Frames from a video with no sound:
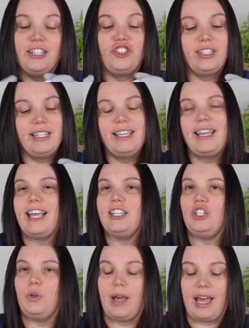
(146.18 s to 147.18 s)
just in
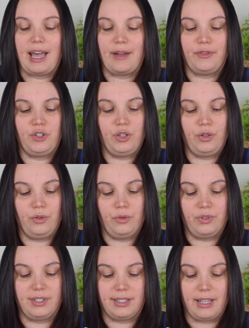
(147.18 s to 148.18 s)
case you have
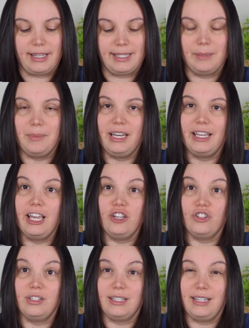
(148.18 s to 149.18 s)
to slice the
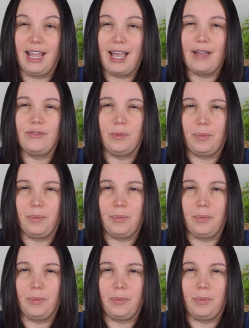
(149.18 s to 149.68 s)
medications in half,